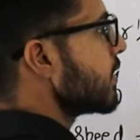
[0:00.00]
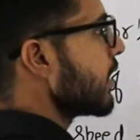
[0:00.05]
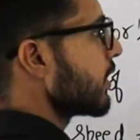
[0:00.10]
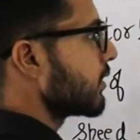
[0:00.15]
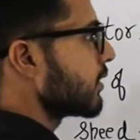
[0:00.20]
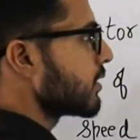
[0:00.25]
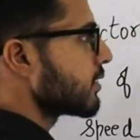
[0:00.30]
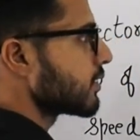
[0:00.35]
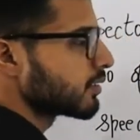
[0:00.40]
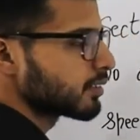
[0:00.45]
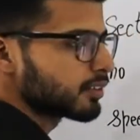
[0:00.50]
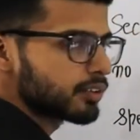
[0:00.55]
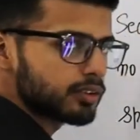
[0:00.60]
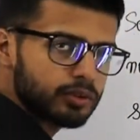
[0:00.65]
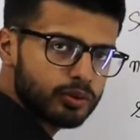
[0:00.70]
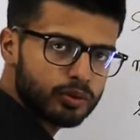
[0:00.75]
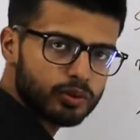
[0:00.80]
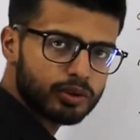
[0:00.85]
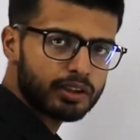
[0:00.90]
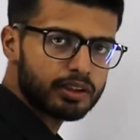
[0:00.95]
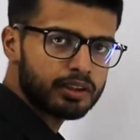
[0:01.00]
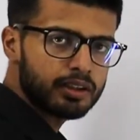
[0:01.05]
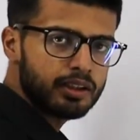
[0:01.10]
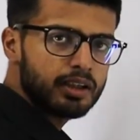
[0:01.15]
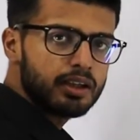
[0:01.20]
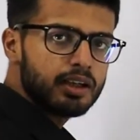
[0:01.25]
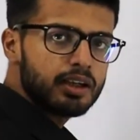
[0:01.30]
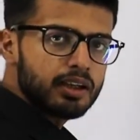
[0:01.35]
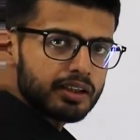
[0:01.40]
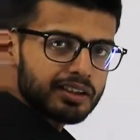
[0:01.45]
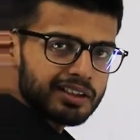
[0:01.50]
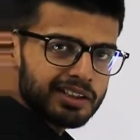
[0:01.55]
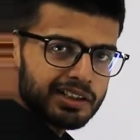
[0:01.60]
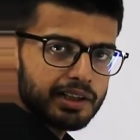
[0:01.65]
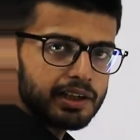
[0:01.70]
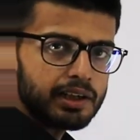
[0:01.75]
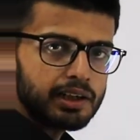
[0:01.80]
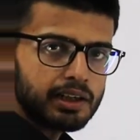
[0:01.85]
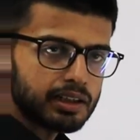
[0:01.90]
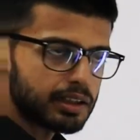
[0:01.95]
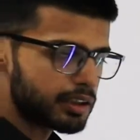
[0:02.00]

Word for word: sectors. Okay. Reading one